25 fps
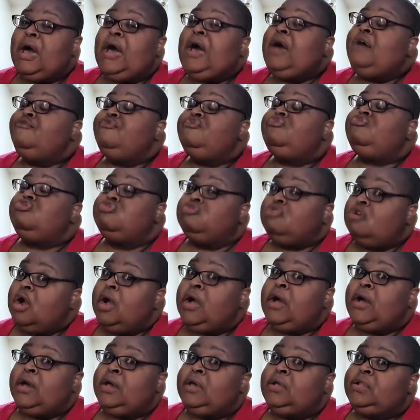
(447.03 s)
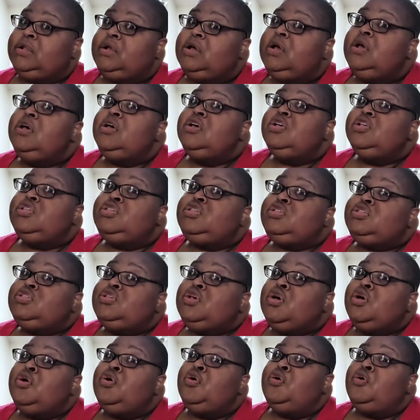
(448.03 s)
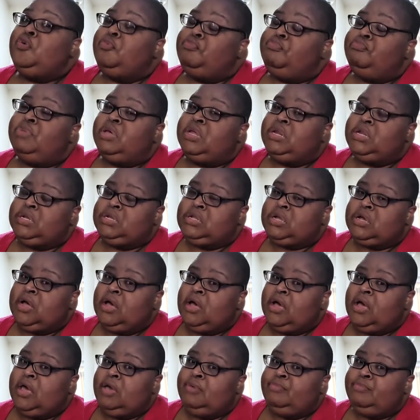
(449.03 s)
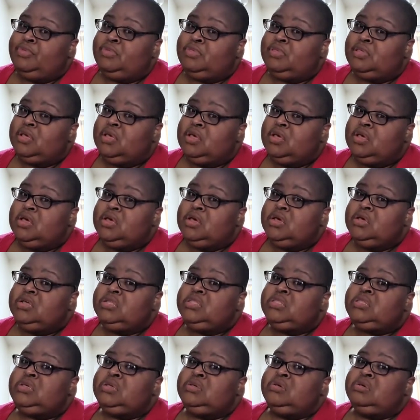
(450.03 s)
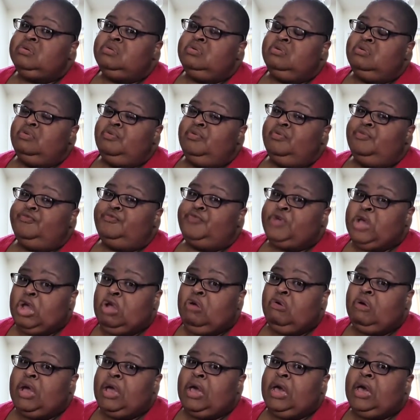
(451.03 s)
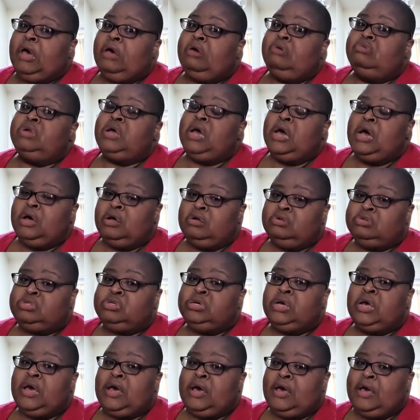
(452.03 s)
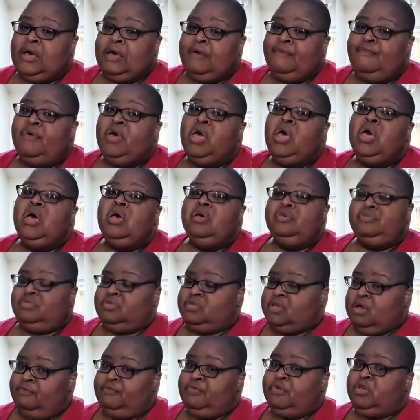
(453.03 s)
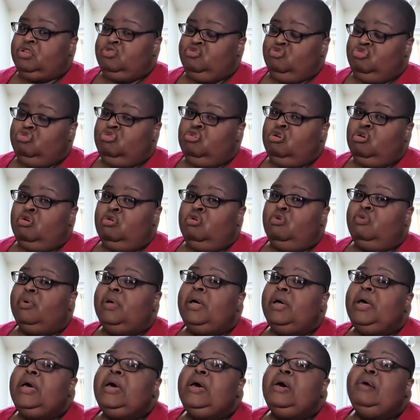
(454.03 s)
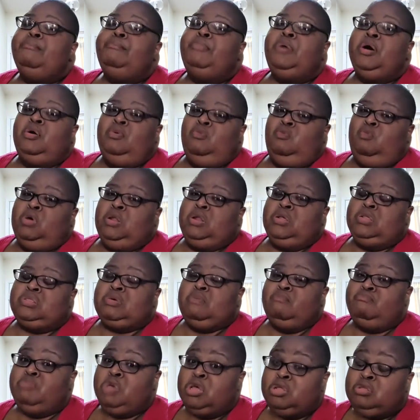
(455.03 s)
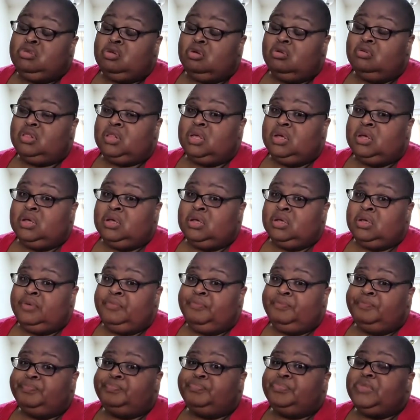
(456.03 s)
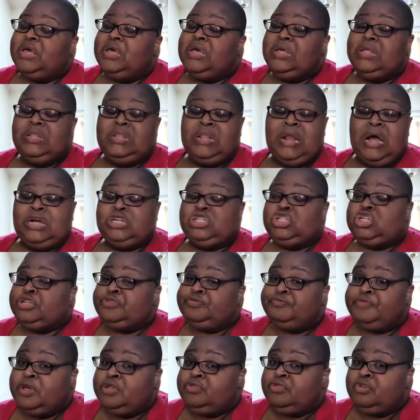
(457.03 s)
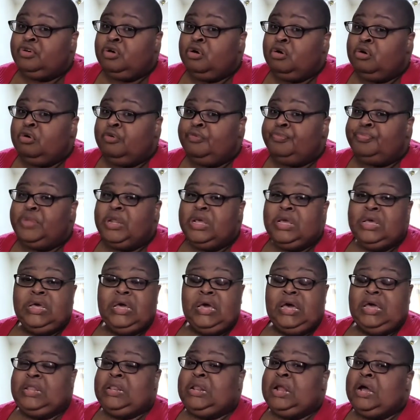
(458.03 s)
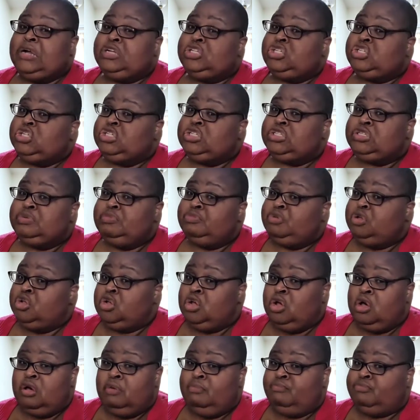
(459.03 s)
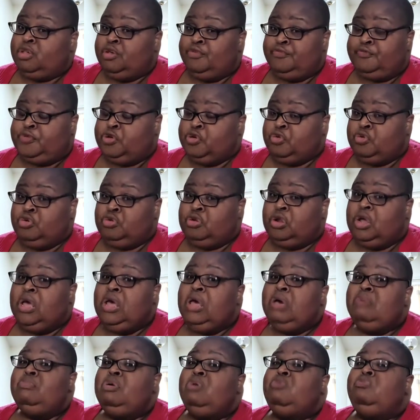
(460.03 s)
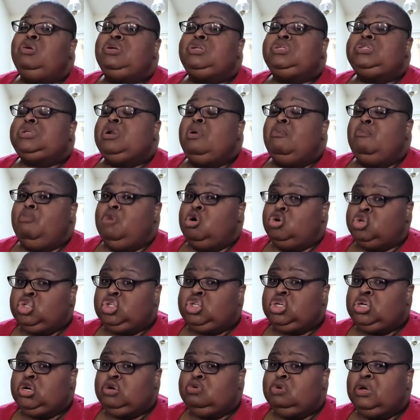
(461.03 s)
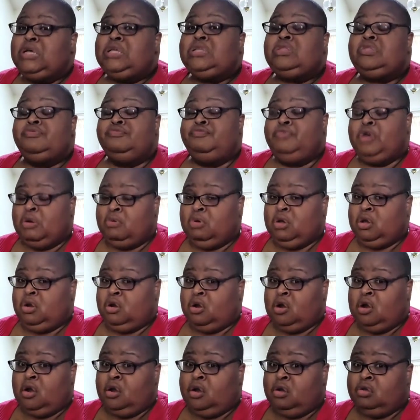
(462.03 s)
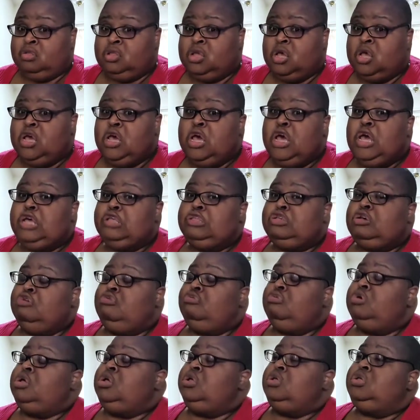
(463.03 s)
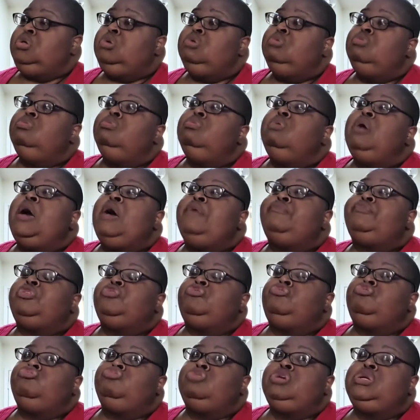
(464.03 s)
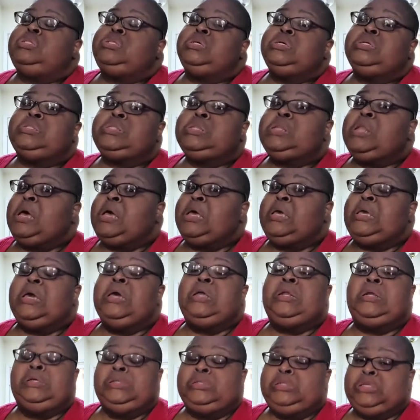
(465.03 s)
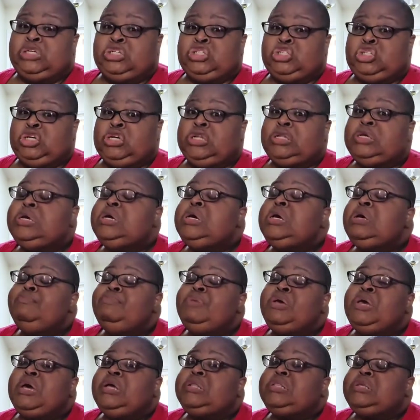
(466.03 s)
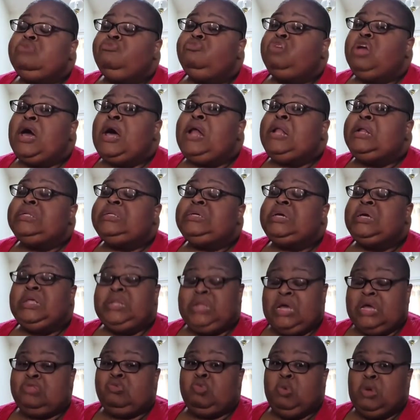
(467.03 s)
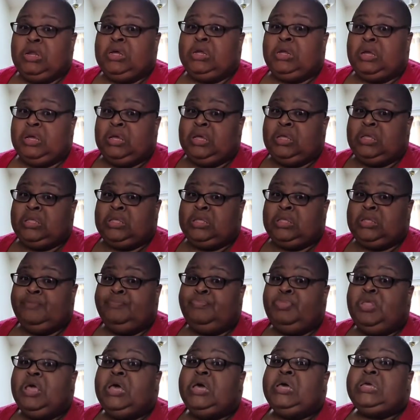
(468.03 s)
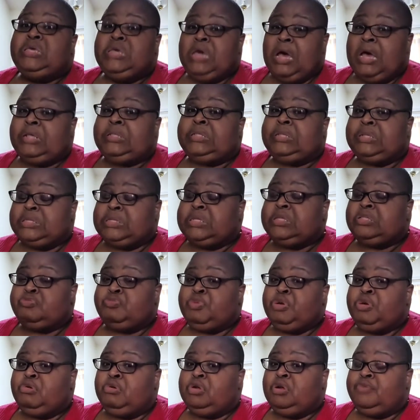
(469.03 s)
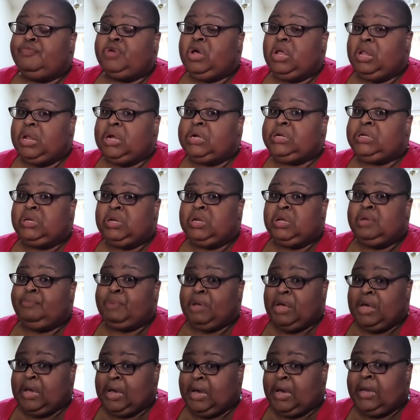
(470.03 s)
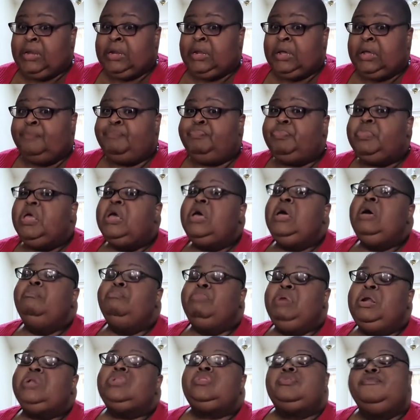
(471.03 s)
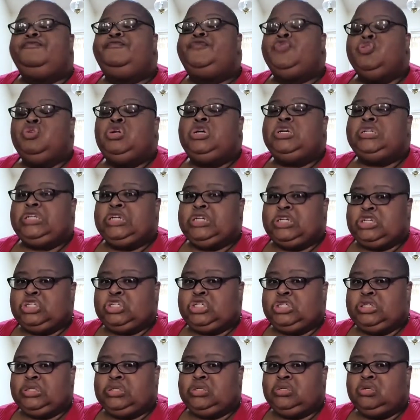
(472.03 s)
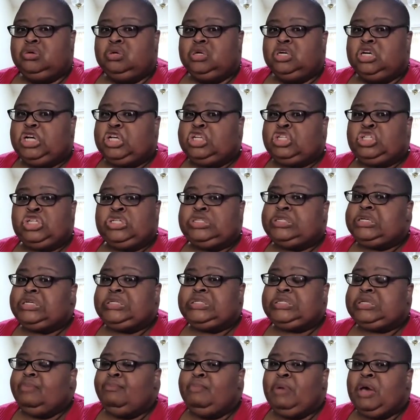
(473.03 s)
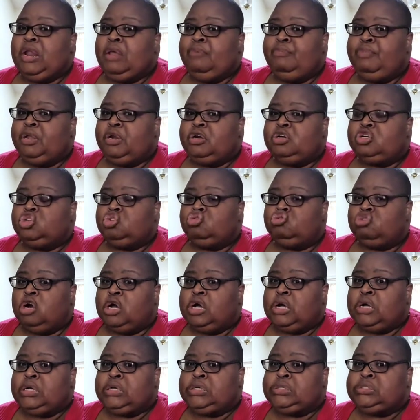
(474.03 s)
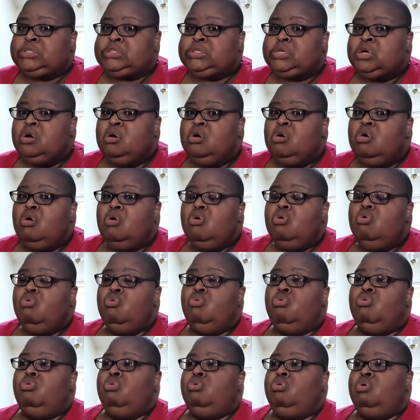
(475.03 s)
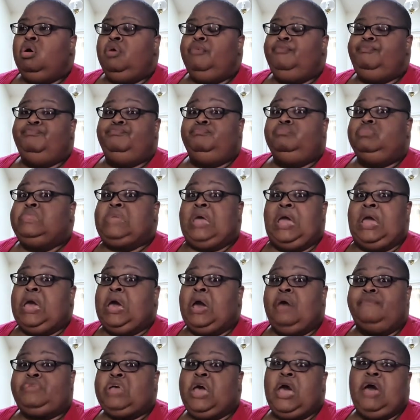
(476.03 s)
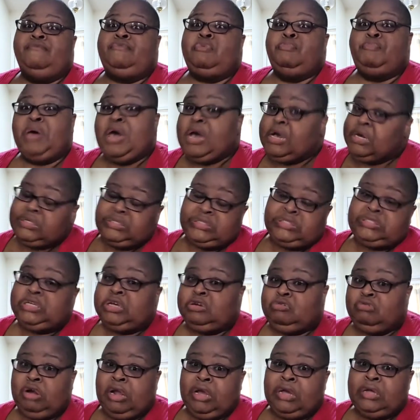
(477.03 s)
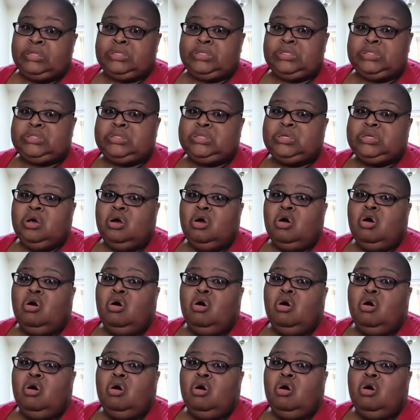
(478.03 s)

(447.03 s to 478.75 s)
I've tried so many times to figure out how to have self-control. But when it's a mental thing, not just physical and not just your food, but when it's emotional, it's very hard. So you have to treat this like an addiction because in reality, that's what it is. Yes, it's a spirit of gluttony behind it, but it's a food addiction. It's just like somebody being on drugs or they have to have a pack of cigarettes.